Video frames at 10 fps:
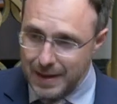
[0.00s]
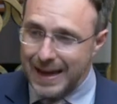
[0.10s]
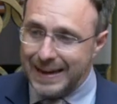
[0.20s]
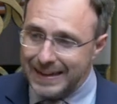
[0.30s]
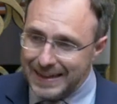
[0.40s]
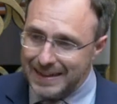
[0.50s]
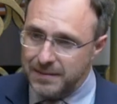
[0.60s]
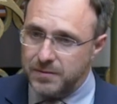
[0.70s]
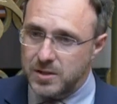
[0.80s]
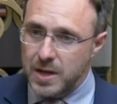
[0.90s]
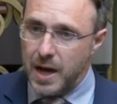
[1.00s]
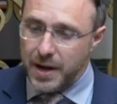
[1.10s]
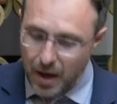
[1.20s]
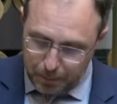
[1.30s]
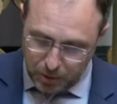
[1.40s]
and leaves
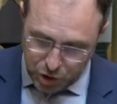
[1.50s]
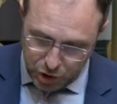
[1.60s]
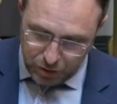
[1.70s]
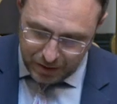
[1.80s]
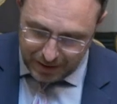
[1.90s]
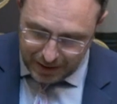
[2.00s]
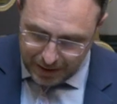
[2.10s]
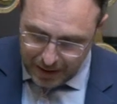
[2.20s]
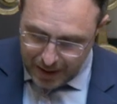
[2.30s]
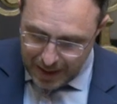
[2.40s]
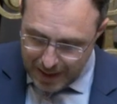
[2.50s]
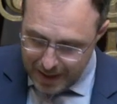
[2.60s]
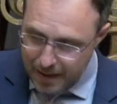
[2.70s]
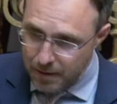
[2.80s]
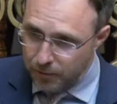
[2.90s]
an opportunity
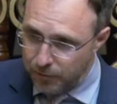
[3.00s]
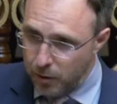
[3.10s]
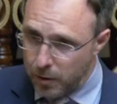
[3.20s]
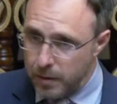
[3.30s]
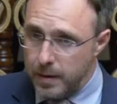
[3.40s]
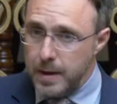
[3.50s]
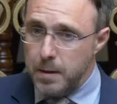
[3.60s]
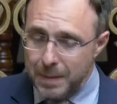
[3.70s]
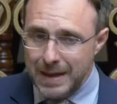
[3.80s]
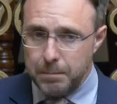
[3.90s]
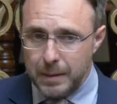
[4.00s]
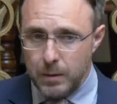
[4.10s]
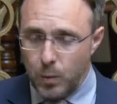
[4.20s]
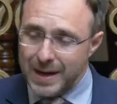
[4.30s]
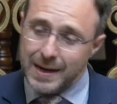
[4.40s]
uh, for
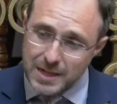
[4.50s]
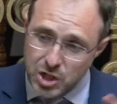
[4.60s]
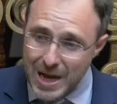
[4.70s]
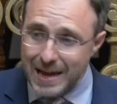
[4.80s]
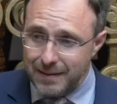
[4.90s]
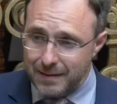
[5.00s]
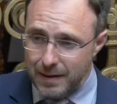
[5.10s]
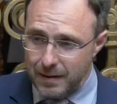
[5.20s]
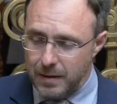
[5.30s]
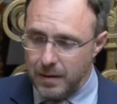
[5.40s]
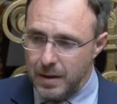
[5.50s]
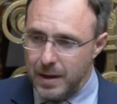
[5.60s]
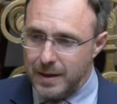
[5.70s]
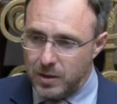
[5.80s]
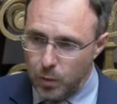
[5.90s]
people with an agenda
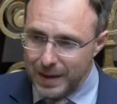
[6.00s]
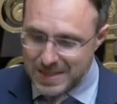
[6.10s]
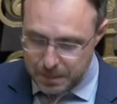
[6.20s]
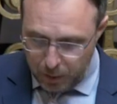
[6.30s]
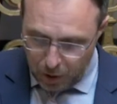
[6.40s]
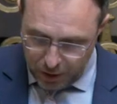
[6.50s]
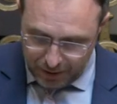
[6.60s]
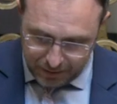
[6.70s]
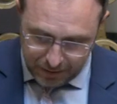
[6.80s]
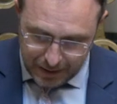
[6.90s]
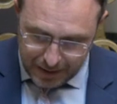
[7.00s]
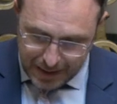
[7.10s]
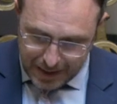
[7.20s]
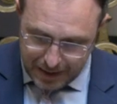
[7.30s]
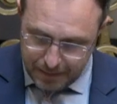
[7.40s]
uh, to exploit
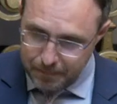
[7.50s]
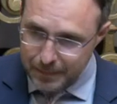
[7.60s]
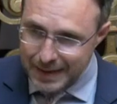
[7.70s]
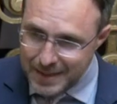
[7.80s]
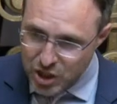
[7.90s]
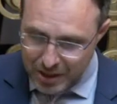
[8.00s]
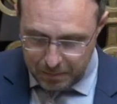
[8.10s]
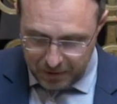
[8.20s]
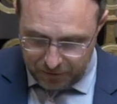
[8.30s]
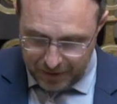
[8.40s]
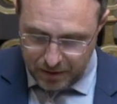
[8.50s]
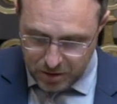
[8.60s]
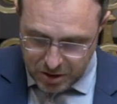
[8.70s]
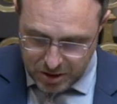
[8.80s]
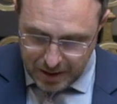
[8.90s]
uh, legitimate
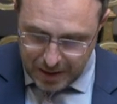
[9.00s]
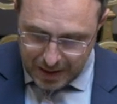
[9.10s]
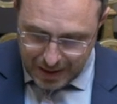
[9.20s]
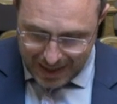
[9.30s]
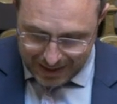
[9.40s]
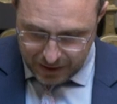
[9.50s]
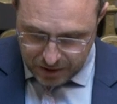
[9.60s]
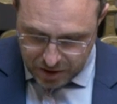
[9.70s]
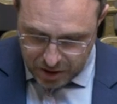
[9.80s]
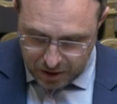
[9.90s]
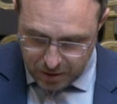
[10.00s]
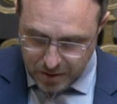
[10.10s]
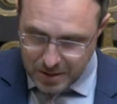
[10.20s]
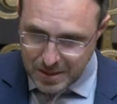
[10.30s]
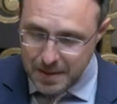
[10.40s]
fears uh, and
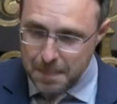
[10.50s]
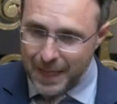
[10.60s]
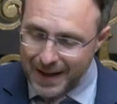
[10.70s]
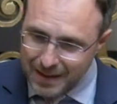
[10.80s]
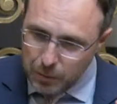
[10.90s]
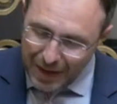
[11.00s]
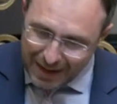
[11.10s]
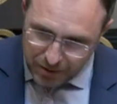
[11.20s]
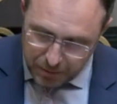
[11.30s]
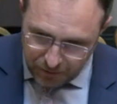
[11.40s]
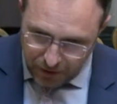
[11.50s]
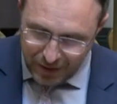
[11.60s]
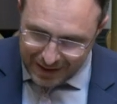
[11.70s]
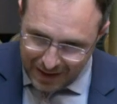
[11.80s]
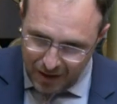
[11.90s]
concerns. And I think we have to be
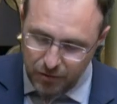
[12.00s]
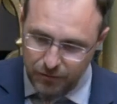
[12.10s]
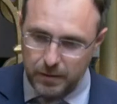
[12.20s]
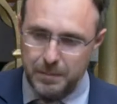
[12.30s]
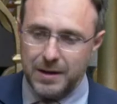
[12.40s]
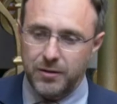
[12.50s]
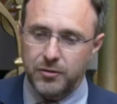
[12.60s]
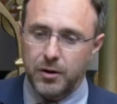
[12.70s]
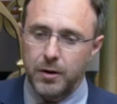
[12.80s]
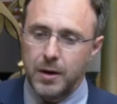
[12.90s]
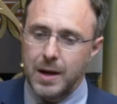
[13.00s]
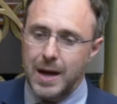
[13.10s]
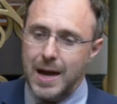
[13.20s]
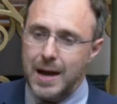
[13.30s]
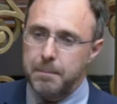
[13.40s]
very careful, Minister,
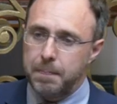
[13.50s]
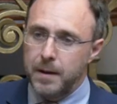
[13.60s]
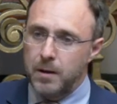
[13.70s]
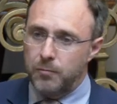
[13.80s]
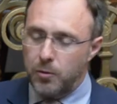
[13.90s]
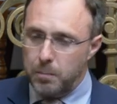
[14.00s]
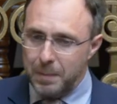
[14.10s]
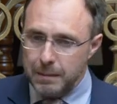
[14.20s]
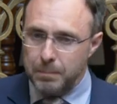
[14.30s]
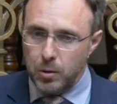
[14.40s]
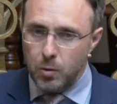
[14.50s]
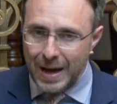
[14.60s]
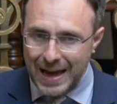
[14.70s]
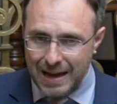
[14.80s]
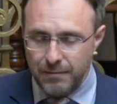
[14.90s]
um, for people who
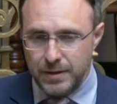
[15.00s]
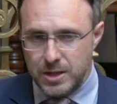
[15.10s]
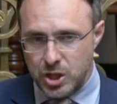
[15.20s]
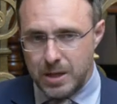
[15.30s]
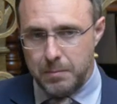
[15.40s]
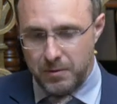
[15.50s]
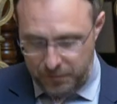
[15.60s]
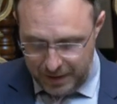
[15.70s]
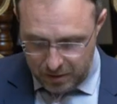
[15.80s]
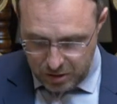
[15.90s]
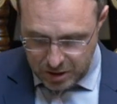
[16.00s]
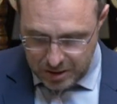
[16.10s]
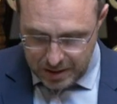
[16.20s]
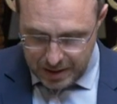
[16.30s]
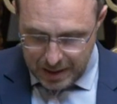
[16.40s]
have legitimate
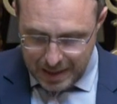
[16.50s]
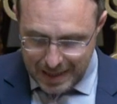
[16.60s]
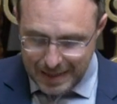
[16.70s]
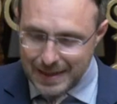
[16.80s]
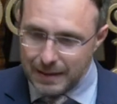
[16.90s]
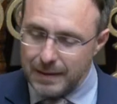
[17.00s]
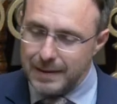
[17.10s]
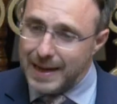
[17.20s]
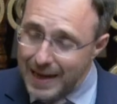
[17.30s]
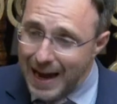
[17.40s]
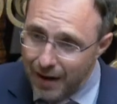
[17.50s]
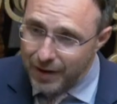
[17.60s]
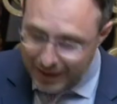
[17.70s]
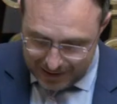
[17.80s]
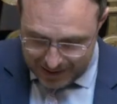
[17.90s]
fears uh, that they are
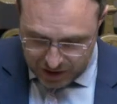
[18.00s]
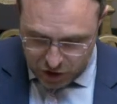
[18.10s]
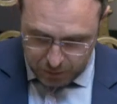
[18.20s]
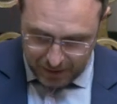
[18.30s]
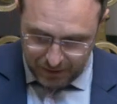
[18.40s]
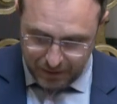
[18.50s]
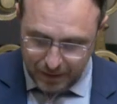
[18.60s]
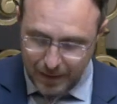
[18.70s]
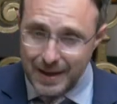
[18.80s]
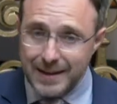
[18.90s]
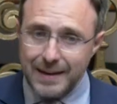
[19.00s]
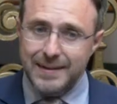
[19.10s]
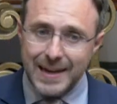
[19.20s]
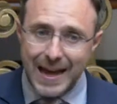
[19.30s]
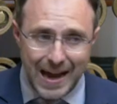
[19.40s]
engaged with, that
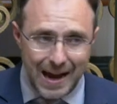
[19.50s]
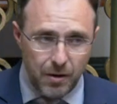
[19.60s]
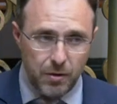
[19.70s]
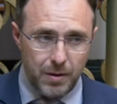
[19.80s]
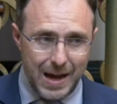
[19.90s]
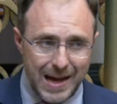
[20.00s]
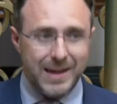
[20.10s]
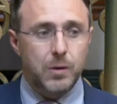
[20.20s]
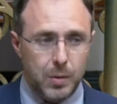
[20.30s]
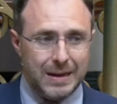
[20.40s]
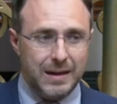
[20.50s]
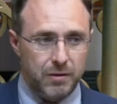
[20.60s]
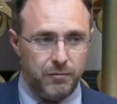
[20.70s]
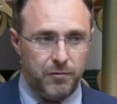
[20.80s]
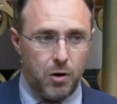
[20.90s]
they are adequately
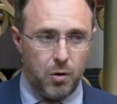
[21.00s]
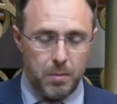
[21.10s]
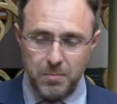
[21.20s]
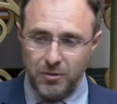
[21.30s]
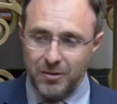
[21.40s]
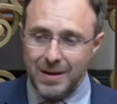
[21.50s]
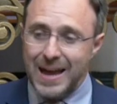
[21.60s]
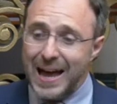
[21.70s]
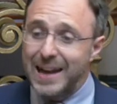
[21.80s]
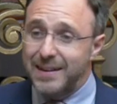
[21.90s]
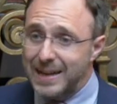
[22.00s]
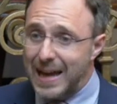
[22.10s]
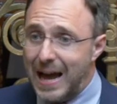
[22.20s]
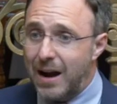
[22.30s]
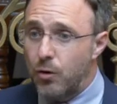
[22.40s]
informed, and they
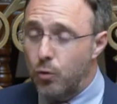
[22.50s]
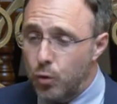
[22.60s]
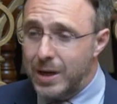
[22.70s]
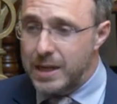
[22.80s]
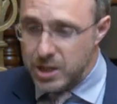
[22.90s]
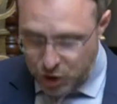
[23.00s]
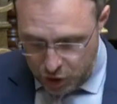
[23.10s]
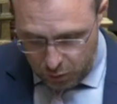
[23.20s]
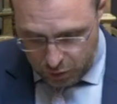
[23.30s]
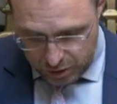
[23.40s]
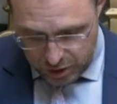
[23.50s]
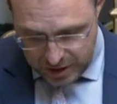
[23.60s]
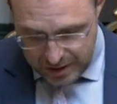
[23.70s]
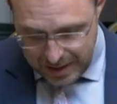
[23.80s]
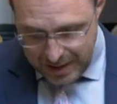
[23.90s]
are reassured
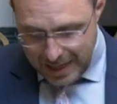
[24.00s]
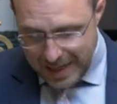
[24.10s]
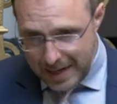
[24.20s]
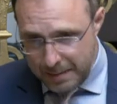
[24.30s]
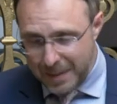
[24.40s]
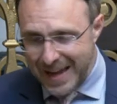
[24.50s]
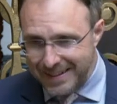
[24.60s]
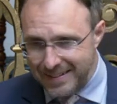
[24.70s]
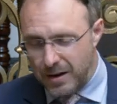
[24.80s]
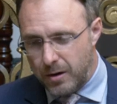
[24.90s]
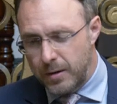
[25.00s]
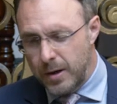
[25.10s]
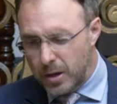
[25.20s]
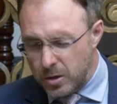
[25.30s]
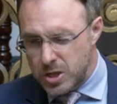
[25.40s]
um, and their
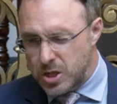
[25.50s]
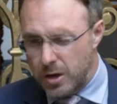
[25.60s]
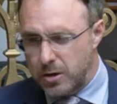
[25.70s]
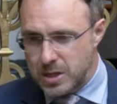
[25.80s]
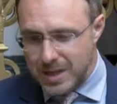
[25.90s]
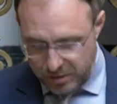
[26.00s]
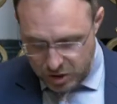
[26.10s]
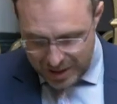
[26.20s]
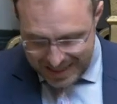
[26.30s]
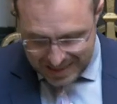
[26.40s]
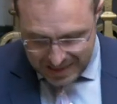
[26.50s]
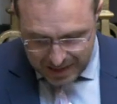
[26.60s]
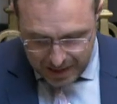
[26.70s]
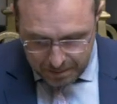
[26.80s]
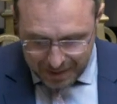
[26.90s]
concerns are addressed.
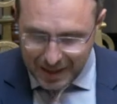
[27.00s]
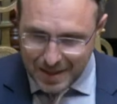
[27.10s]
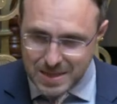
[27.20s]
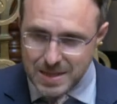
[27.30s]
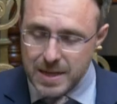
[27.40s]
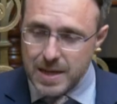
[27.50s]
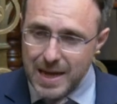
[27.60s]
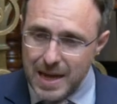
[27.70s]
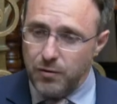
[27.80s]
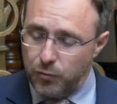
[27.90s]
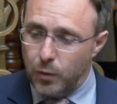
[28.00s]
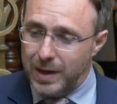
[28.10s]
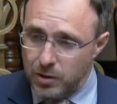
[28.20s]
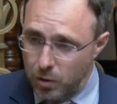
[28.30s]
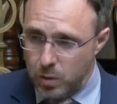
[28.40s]
Because if
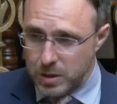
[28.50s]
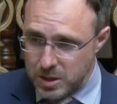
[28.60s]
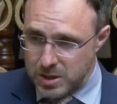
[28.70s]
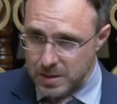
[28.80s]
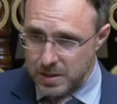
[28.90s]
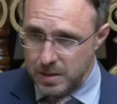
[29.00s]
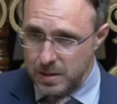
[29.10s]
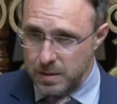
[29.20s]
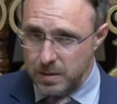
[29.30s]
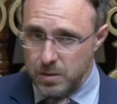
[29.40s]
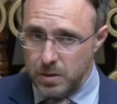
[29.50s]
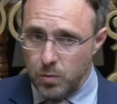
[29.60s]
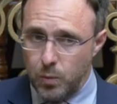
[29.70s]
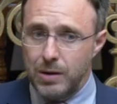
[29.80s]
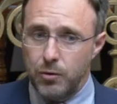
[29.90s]
we don't,
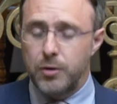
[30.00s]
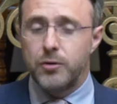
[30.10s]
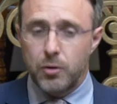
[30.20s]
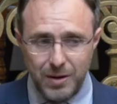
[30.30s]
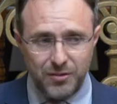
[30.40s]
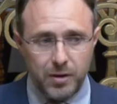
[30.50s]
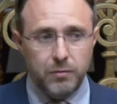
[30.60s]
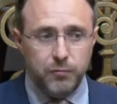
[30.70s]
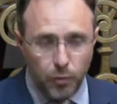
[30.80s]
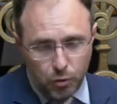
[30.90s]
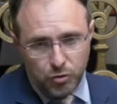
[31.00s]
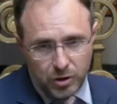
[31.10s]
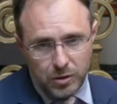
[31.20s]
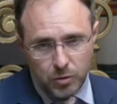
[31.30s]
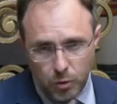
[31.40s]
we run the risk of
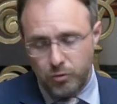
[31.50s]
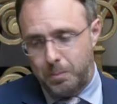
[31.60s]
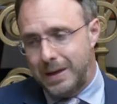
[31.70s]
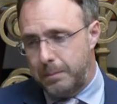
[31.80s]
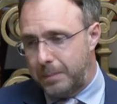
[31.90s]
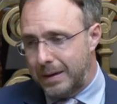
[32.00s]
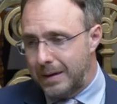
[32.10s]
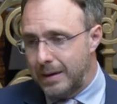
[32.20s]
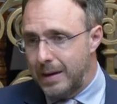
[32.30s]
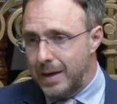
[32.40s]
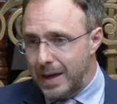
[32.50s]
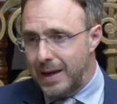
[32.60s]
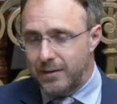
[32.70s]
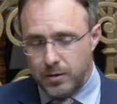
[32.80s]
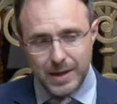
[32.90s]
forcing those people
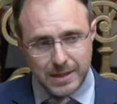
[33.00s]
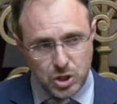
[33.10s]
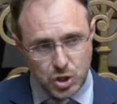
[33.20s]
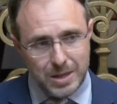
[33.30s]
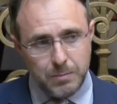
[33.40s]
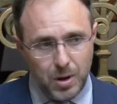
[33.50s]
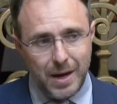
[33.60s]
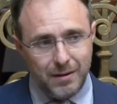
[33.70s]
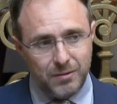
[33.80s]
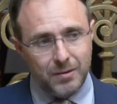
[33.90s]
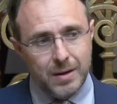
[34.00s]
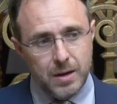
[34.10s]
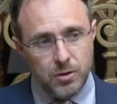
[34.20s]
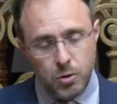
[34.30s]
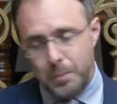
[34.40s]
into the extreme right
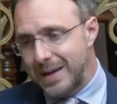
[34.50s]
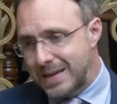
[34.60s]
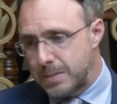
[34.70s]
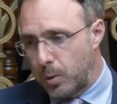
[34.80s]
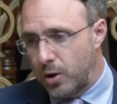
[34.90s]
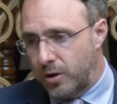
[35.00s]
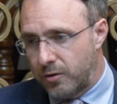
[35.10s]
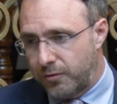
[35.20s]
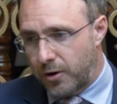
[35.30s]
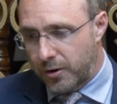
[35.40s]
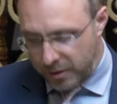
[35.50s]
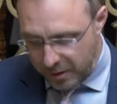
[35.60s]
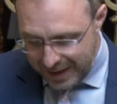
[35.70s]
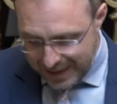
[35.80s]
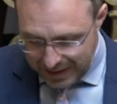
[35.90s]
to be exploited further.
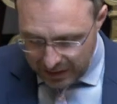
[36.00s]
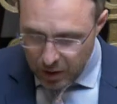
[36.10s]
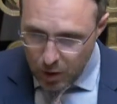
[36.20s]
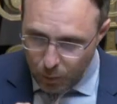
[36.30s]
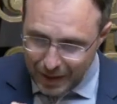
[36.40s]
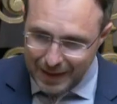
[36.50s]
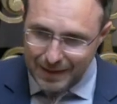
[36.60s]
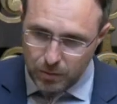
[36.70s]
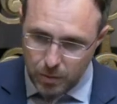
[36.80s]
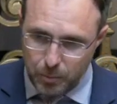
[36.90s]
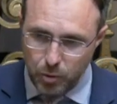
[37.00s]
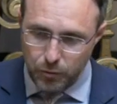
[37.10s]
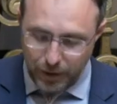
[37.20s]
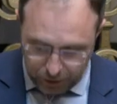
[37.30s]
And I think we need to improve on our